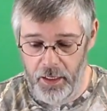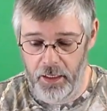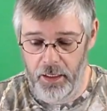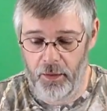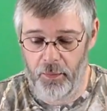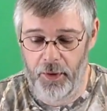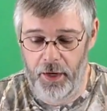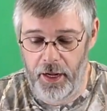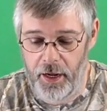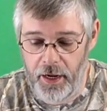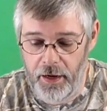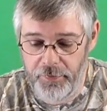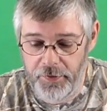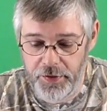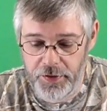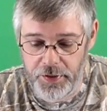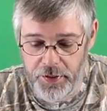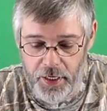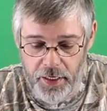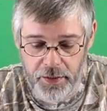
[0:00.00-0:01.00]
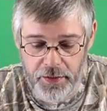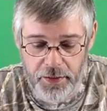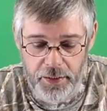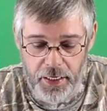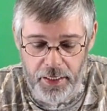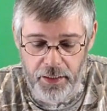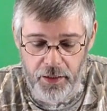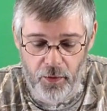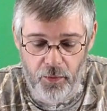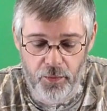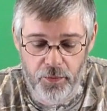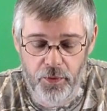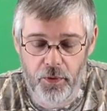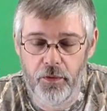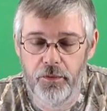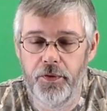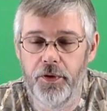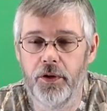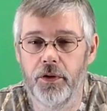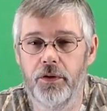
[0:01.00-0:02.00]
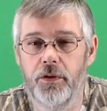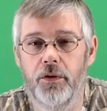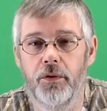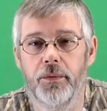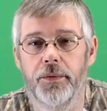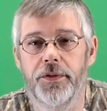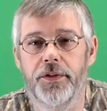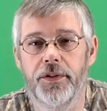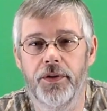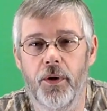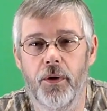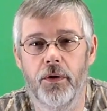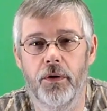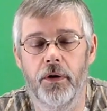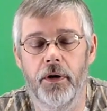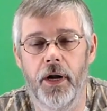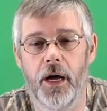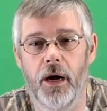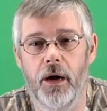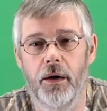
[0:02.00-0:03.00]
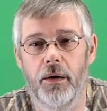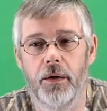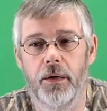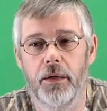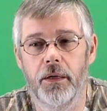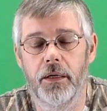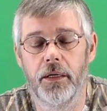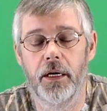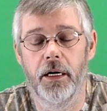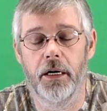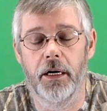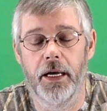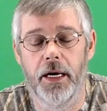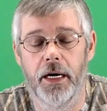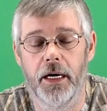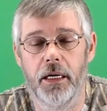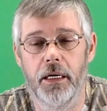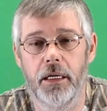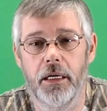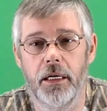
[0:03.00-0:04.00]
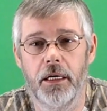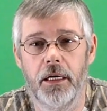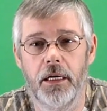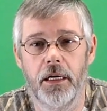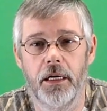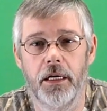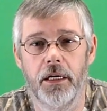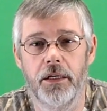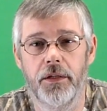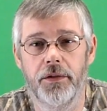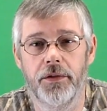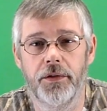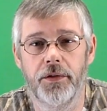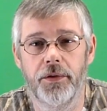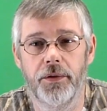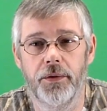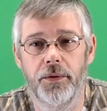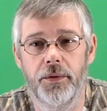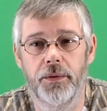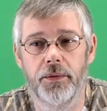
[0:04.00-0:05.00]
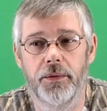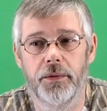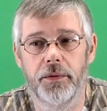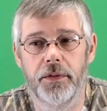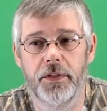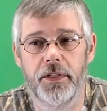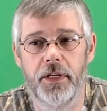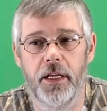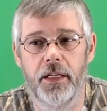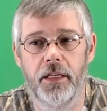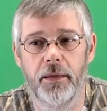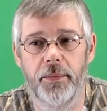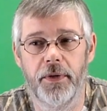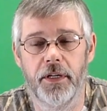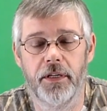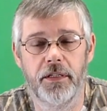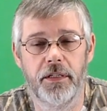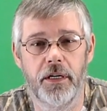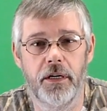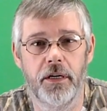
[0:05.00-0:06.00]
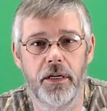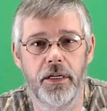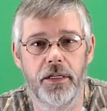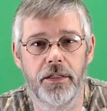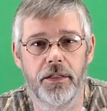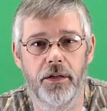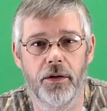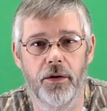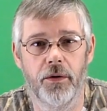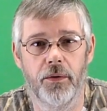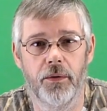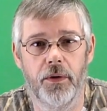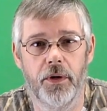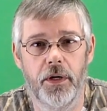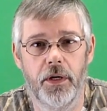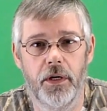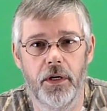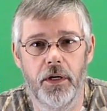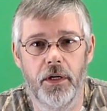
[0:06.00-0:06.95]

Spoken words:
Now what I haven't checked, and I don't know if you can do it with solar now or not, is to set them in a series, so